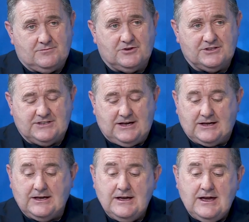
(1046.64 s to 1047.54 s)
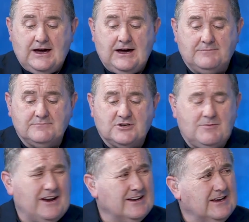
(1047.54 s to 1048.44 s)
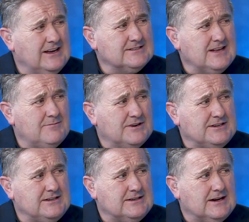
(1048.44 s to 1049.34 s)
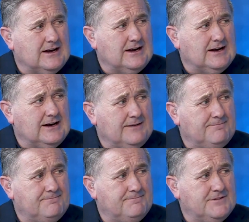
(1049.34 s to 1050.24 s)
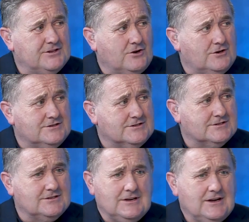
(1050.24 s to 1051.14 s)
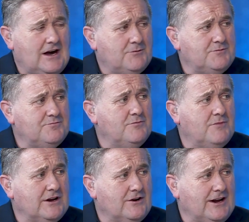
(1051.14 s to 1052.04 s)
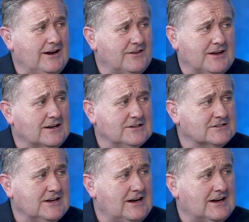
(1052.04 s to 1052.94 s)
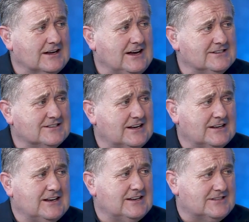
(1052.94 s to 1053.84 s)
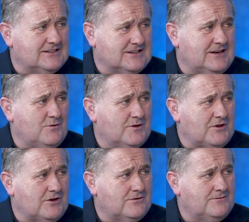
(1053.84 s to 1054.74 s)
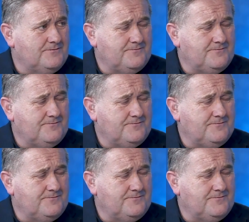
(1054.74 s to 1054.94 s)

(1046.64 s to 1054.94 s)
what I'm going to take. Kilmarnock against Aberdeen, the Dons. I wouldn't put money on anything. I can't second guess this game. What about you?